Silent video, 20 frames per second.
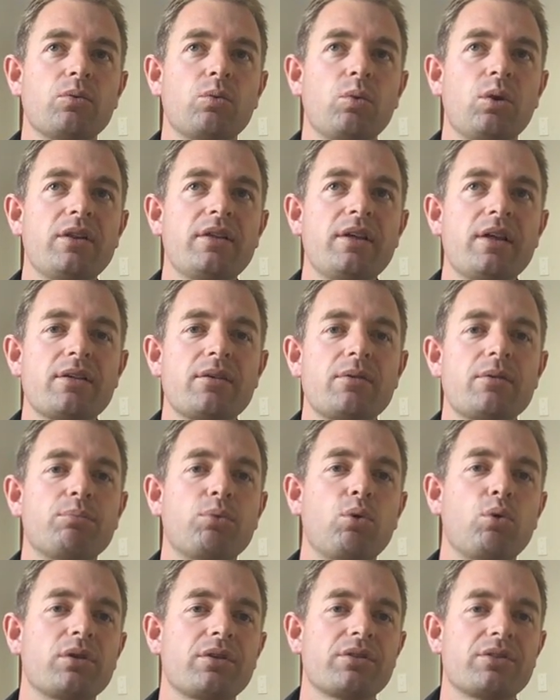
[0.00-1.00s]
One of the other
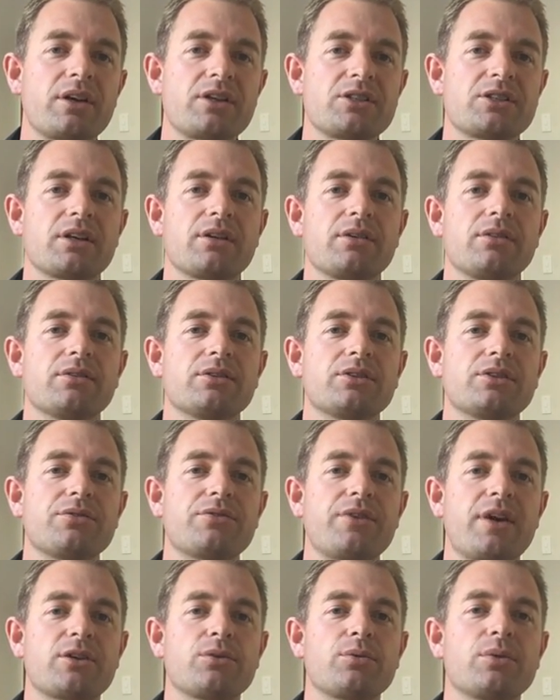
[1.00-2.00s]
important things to
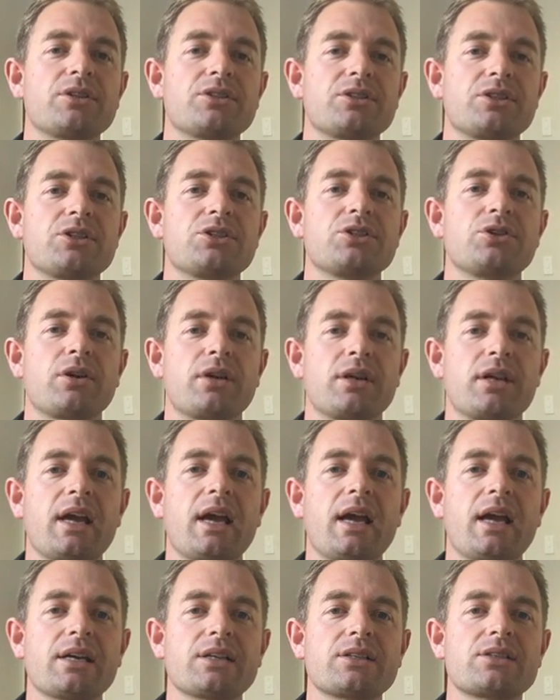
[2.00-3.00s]
factor in is the design of
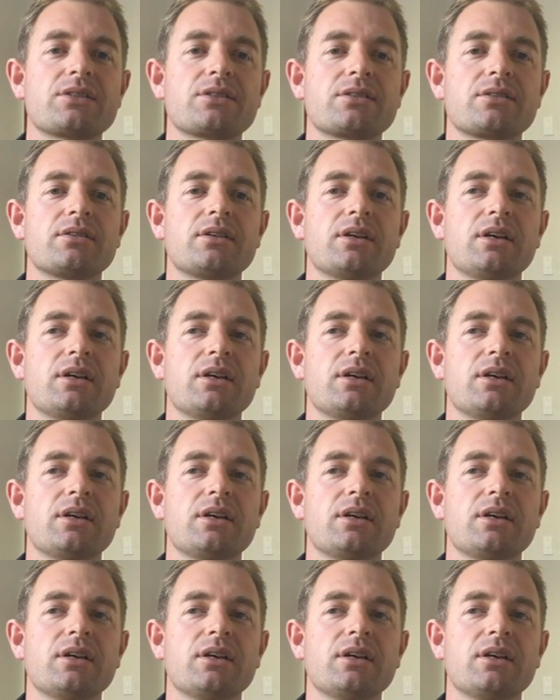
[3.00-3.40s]
your house.